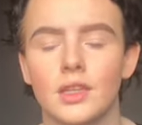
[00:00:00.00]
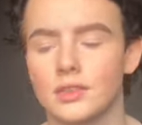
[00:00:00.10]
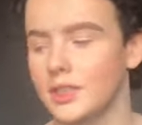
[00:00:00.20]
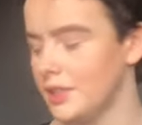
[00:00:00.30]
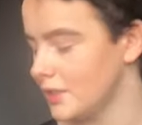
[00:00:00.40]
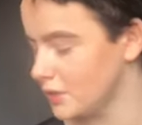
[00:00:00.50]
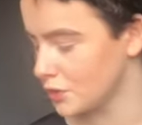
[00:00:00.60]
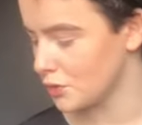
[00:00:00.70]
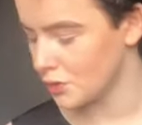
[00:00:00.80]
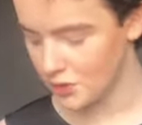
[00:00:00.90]
See,
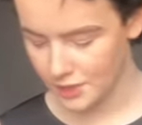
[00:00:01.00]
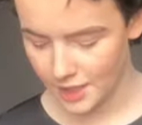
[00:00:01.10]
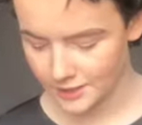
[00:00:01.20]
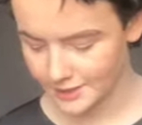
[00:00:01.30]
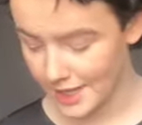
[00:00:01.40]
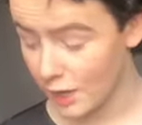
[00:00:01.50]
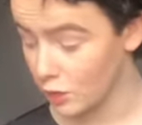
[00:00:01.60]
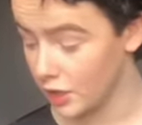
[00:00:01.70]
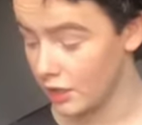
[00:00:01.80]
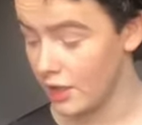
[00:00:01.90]
so that's that
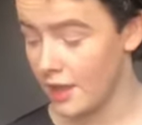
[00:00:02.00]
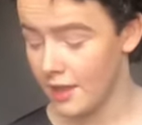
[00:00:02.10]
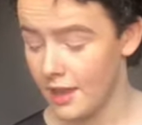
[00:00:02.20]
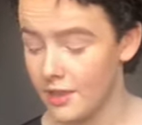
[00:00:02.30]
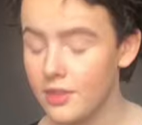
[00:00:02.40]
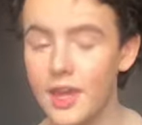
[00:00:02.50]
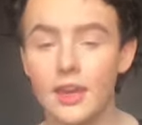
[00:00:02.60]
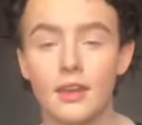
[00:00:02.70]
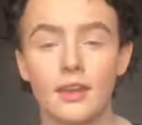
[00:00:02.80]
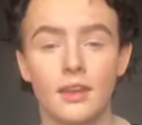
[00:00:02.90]
one. And
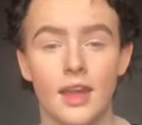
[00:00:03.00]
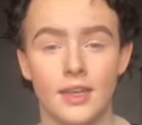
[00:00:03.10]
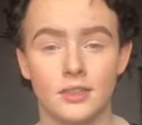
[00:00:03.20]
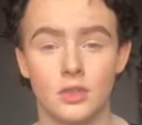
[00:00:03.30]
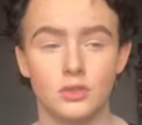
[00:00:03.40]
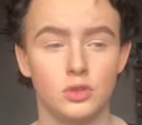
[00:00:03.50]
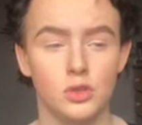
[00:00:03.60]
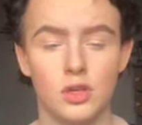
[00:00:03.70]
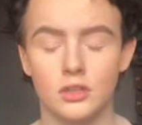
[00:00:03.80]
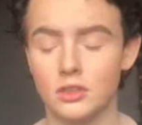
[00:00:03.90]
then guys, I also
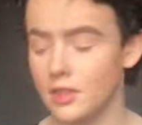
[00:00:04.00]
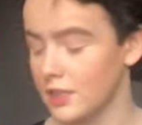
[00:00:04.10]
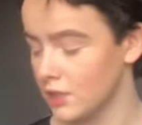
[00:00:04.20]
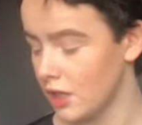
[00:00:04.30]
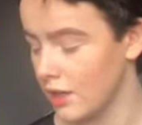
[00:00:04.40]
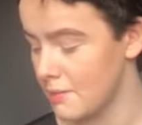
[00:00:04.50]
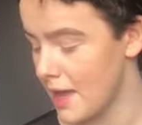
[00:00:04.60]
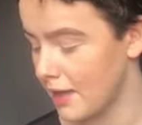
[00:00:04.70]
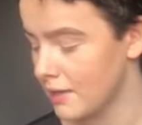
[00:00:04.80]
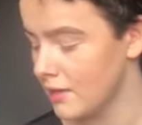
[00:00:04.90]
ordered this other
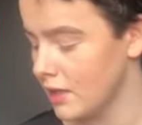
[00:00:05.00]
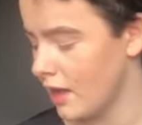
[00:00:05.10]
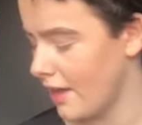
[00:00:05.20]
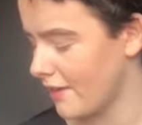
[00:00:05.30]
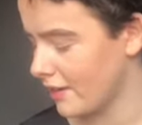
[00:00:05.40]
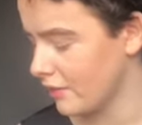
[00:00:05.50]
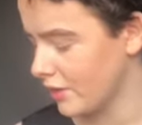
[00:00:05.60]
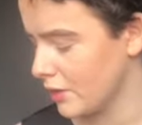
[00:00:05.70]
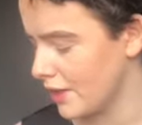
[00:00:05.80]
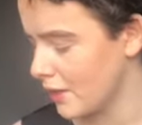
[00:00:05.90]
palette. I've had it for
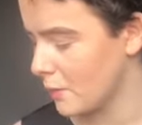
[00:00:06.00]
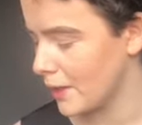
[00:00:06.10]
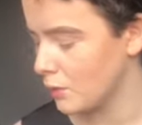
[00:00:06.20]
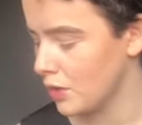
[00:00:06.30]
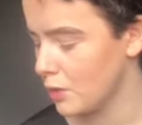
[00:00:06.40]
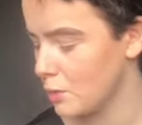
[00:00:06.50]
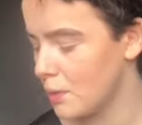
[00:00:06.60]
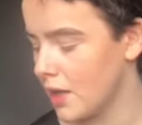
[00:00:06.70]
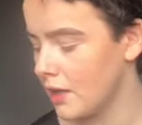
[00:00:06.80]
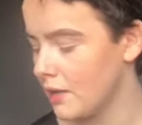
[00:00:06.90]
quite a while now,
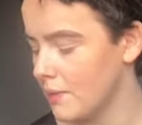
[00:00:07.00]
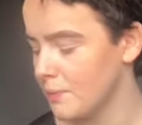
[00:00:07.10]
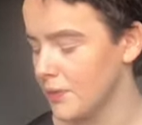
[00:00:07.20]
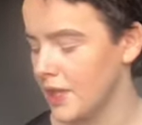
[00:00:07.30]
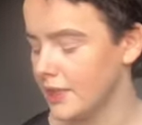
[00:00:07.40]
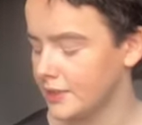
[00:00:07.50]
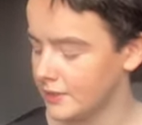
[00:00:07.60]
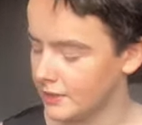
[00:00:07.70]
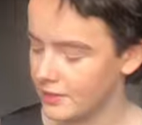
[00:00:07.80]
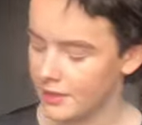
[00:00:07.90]
but it's
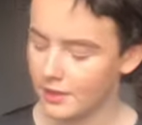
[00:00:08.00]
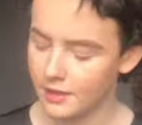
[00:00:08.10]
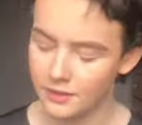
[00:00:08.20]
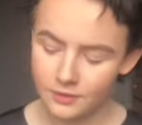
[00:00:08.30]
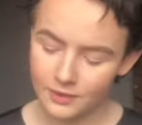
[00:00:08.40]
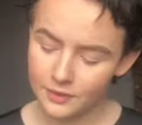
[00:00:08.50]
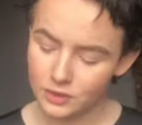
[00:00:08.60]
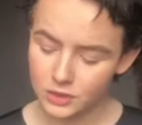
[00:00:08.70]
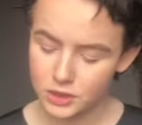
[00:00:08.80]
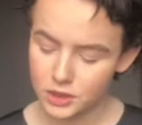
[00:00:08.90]
the
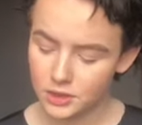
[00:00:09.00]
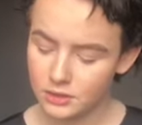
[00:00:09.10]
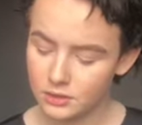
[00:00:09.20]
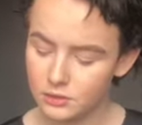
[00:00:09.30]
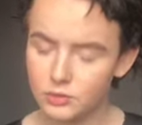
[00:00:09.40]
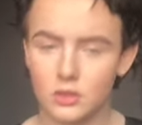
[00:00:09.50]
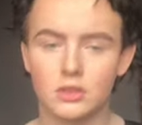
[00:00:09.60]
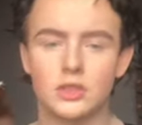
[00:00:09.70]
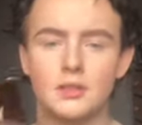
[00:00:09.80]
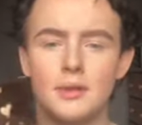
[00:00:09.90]
Revolution
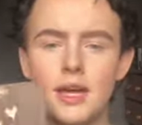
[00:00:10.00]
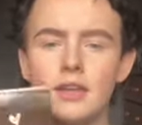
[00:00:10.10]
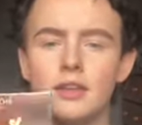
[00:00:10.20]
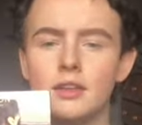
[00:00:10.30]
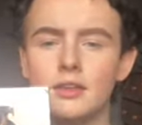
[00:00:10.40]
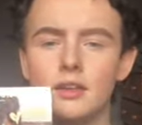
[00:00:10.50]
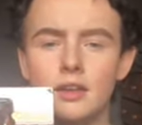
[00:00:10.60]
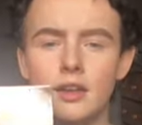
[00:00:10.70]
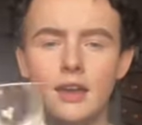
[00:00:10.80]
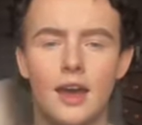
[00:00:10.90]
Roxy palette,
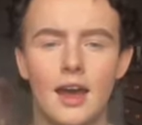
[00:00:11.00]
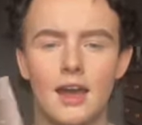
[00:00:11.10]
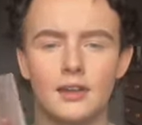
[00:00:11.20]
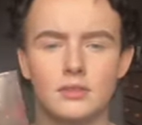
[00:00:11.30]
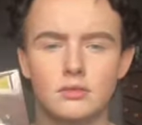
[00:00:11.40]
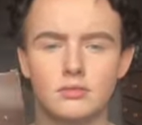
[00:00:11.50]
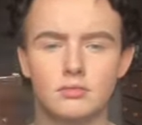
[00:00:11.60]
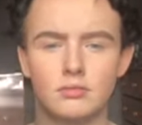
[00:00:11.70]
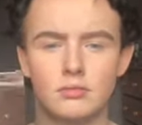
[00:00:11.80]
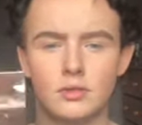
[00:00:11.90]
and
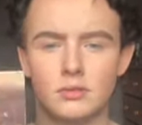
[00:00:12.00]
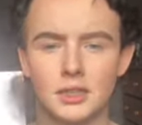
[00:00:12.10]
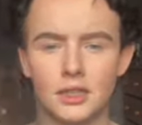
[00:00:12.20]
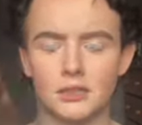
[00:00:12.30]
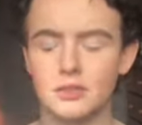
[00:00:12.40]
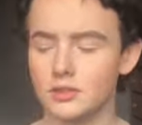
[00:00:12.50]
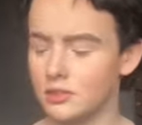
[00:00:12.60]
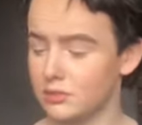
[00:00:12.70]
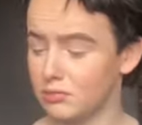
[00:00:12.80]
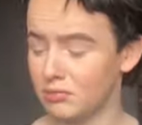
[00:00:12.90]
oh my goodness,
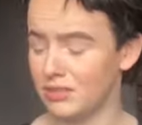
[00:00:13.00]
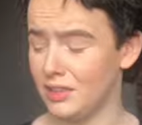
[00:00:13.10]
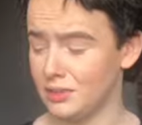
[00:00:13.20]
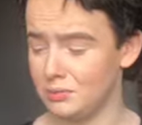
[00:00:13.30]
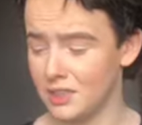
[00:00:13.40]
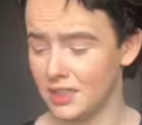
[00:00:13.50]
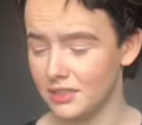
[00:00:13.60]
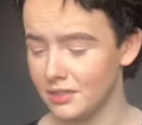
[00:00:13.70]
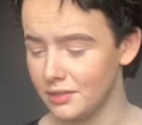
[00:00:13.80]
that was blind.